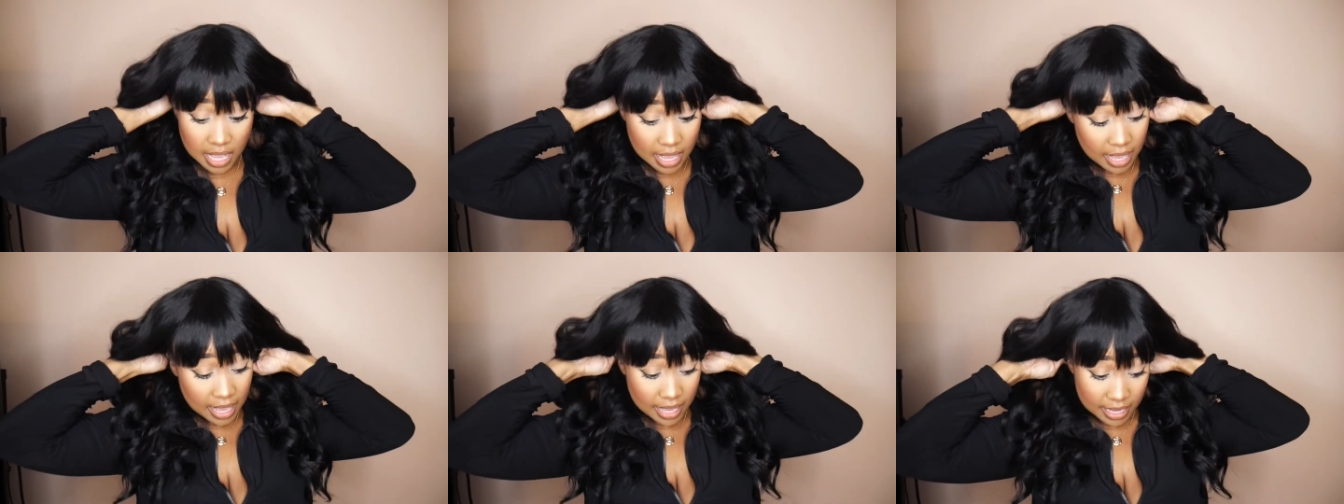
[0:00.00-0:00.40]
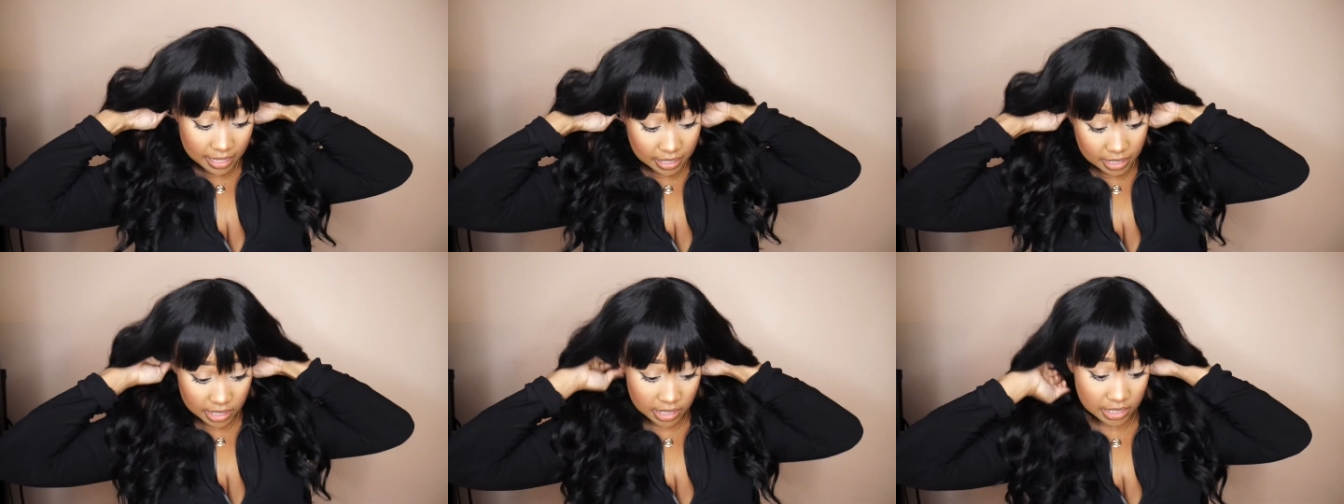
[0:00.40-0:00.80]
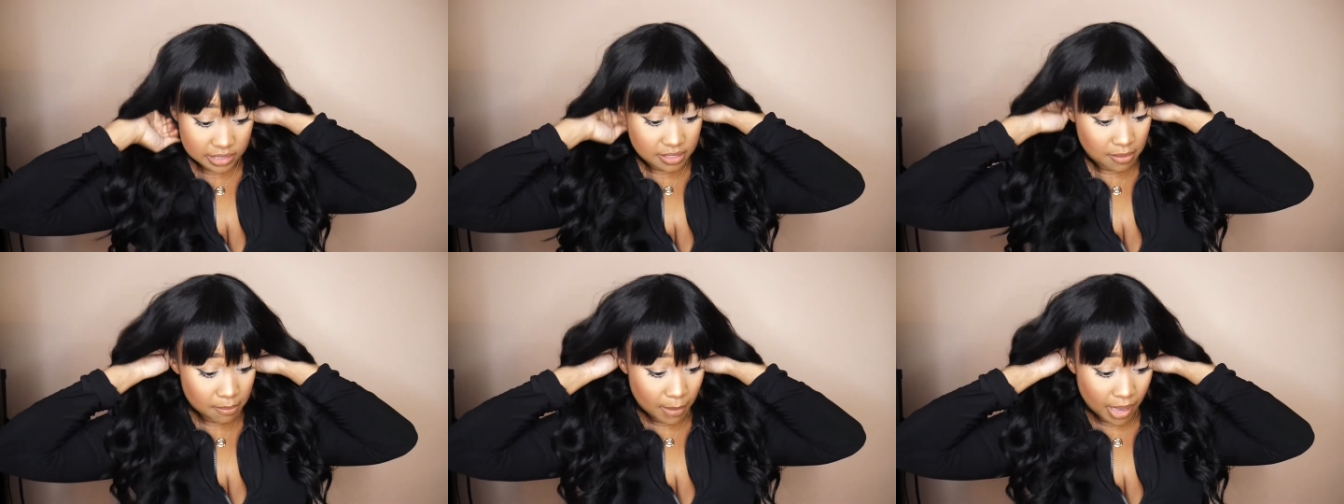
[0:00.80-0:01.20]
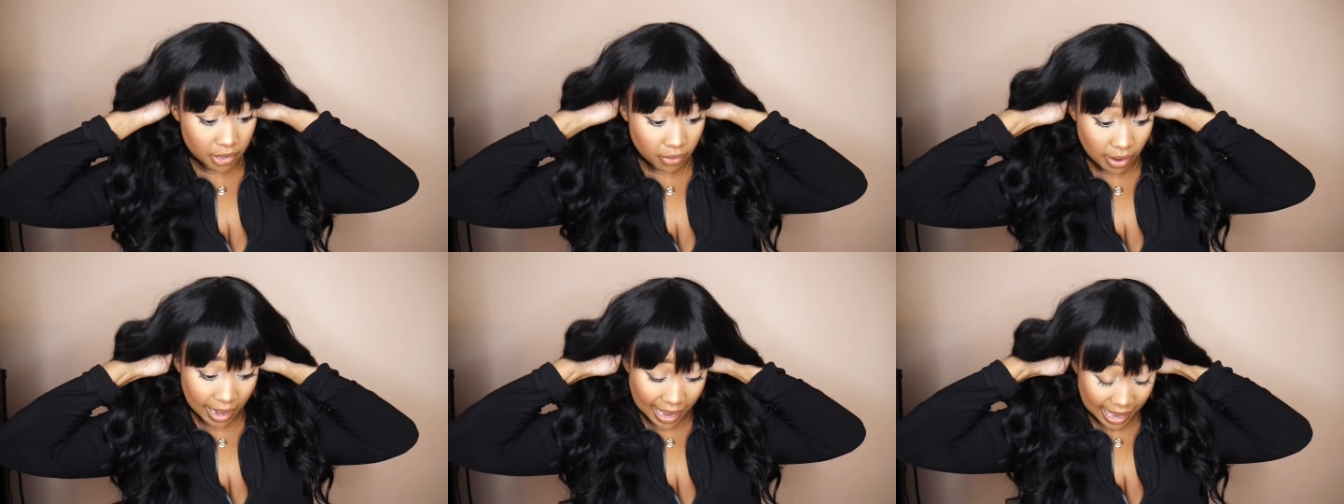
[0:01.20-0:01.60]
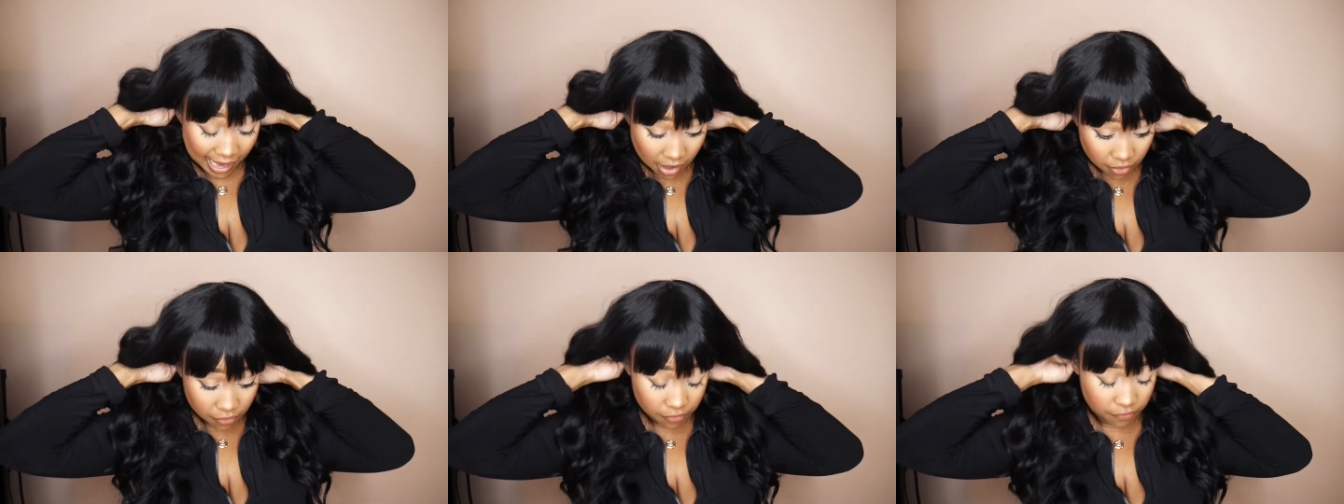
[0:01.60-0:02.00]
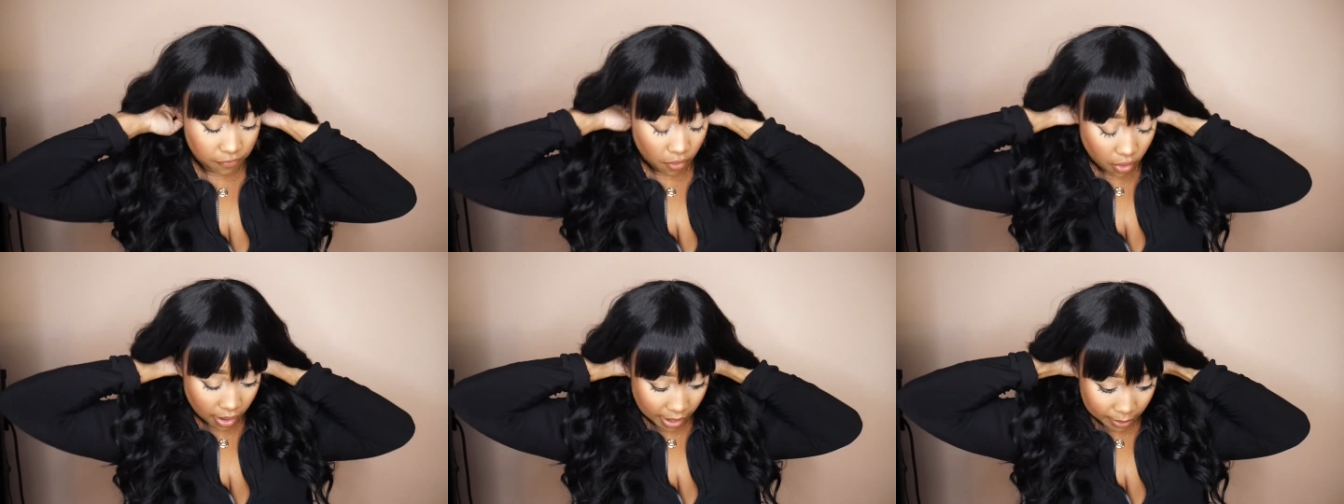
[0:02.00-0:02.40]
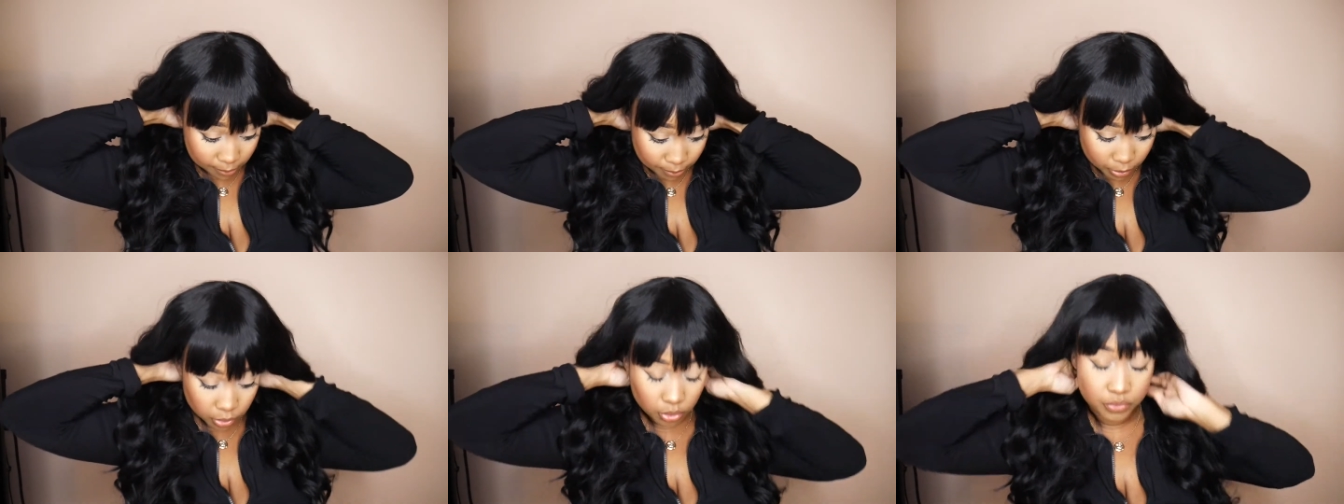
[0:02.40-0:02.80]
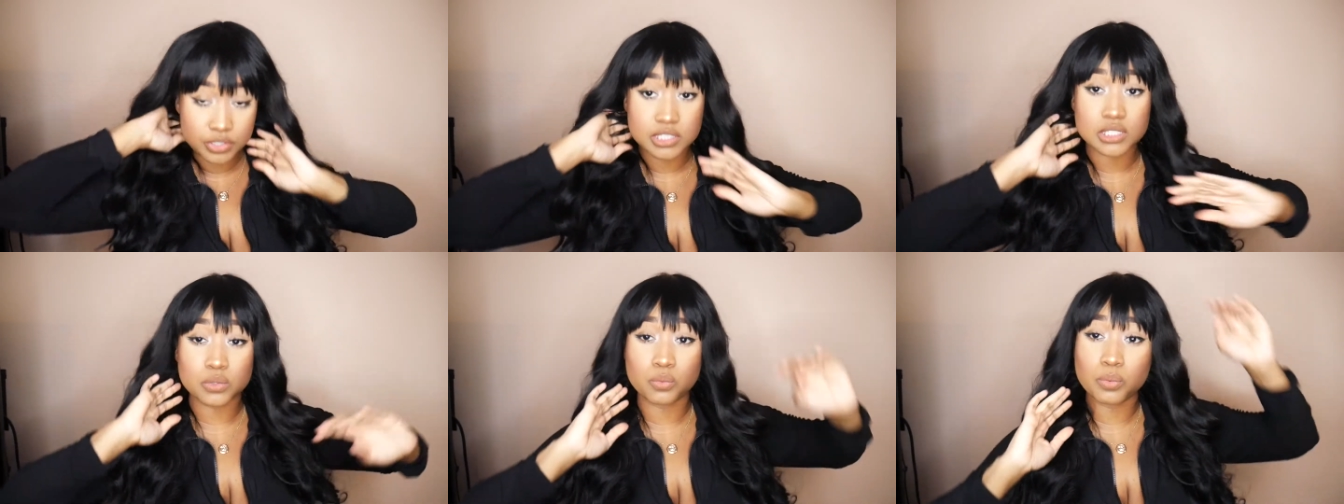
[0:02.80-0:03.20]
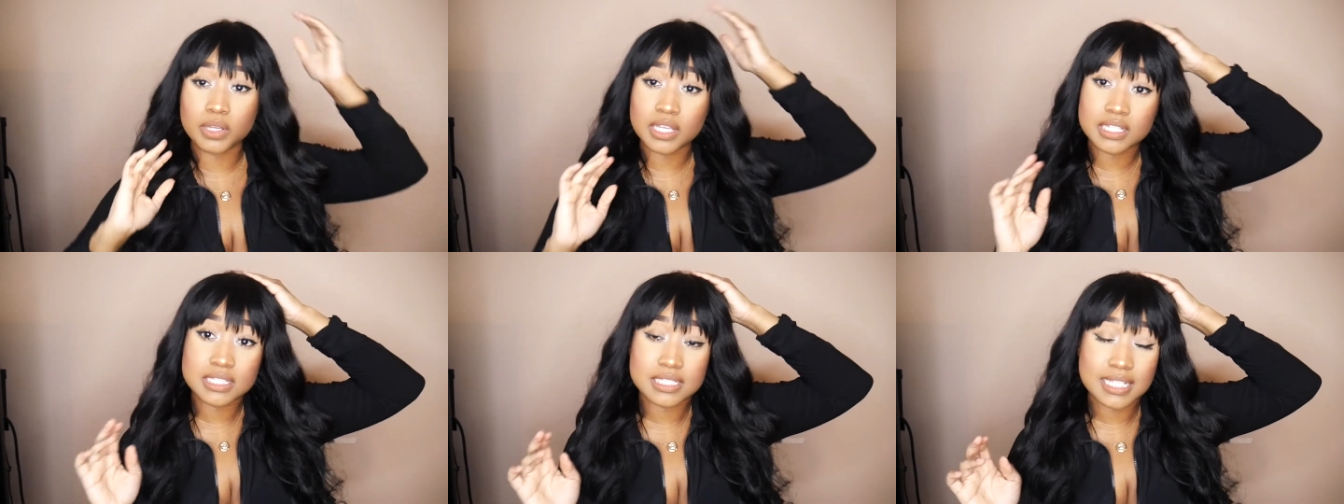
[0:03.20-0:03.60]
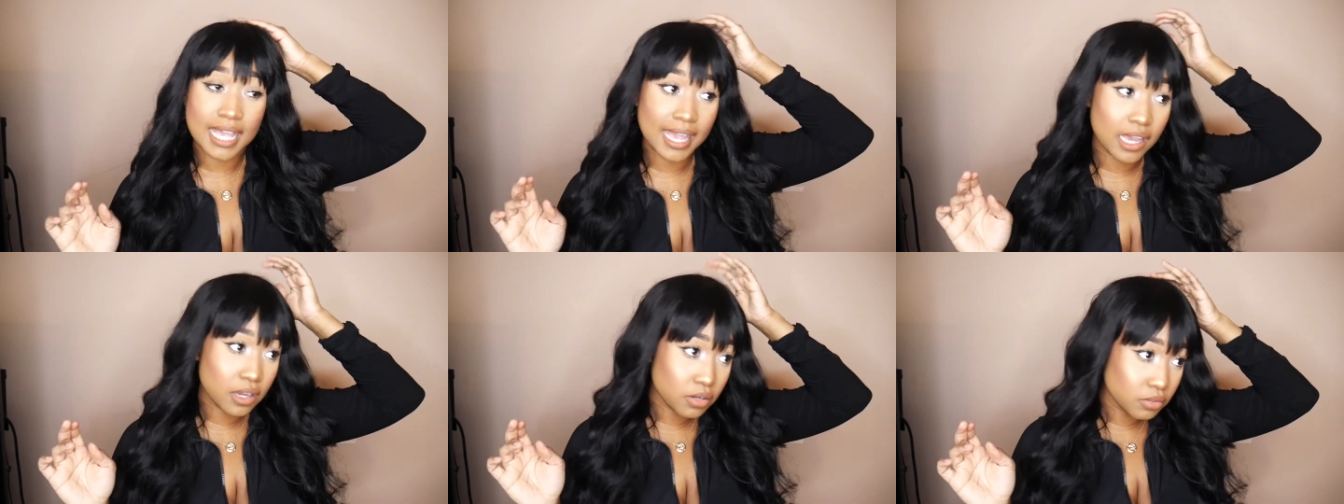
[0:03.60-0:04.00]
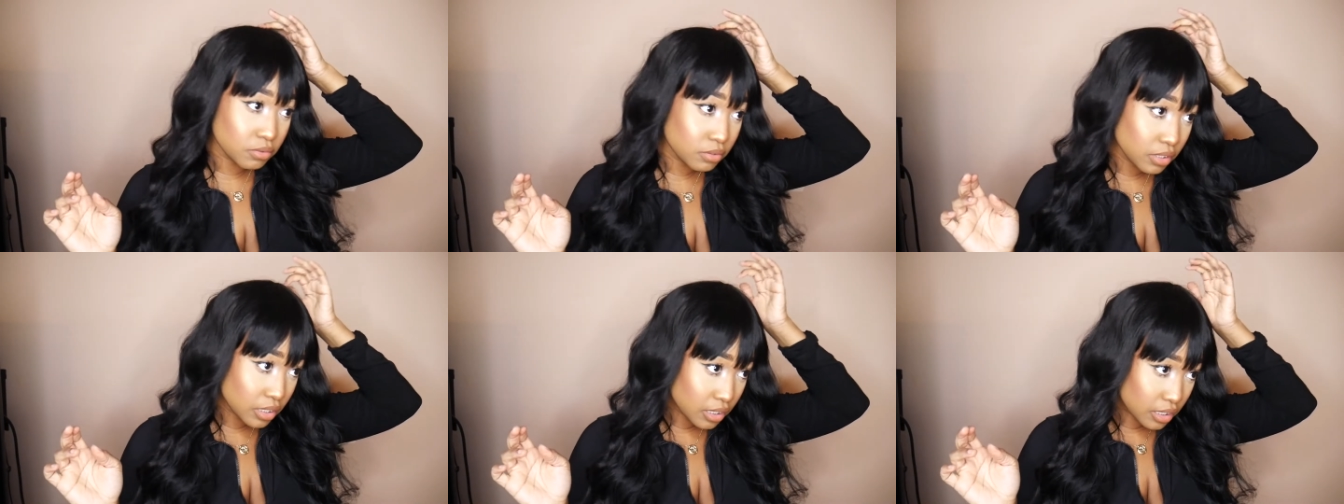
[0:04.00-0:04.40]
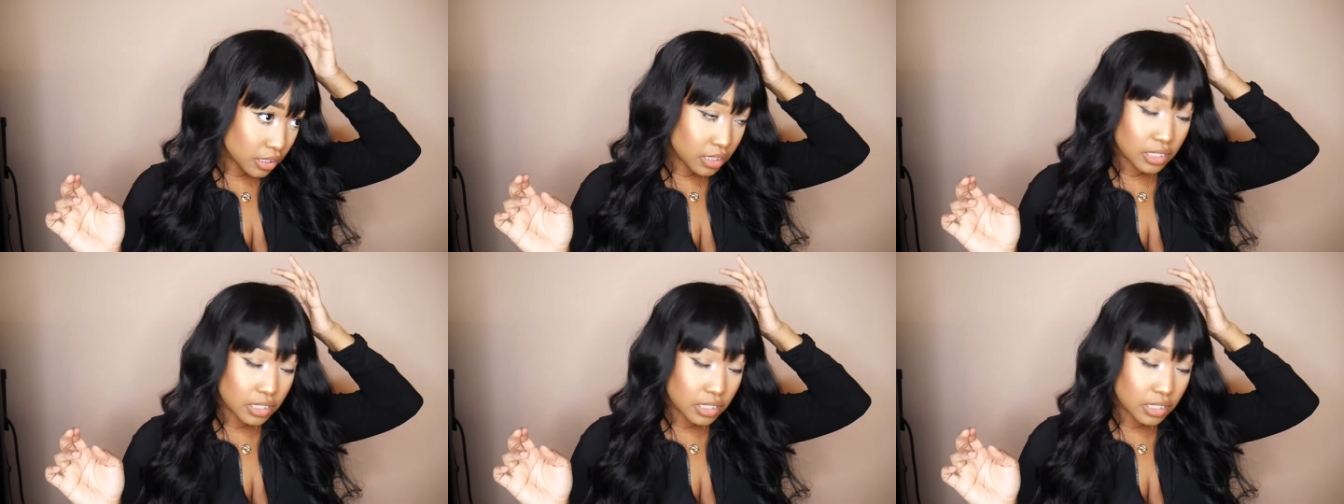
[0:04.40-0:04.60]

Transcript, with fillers: And it doesn't matter how far I pull this wig down,